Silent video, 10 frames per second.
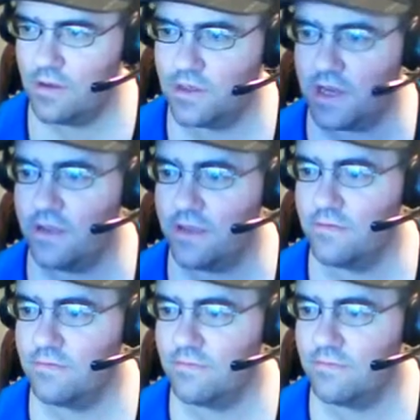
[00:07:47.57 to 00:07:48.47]
Sorry,
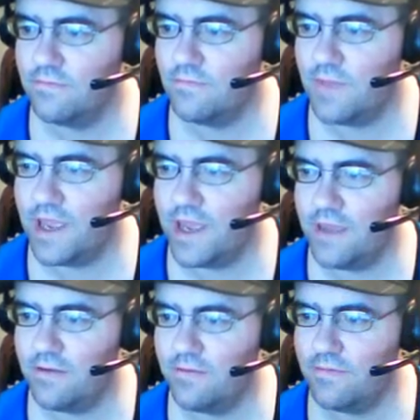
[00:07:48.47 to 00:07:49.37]

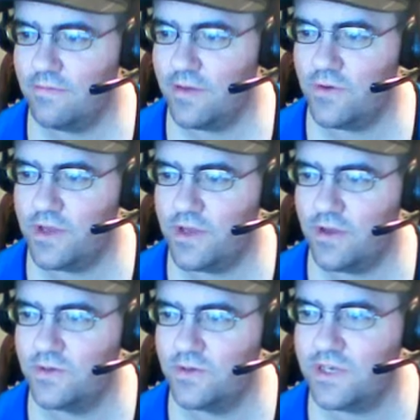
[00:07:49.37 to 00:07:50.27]
my
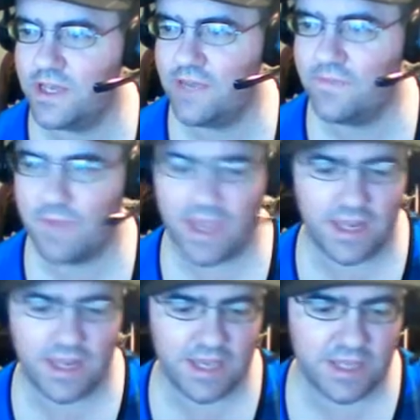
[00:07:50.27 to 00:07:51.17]
OCD from my
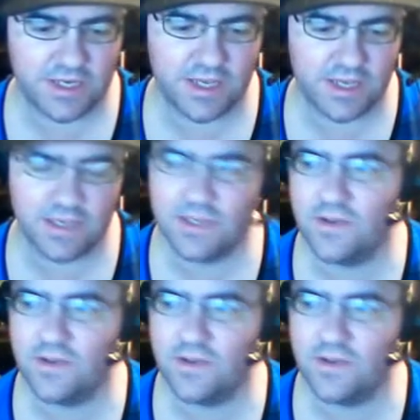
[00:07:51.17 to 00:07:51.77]
ADHD is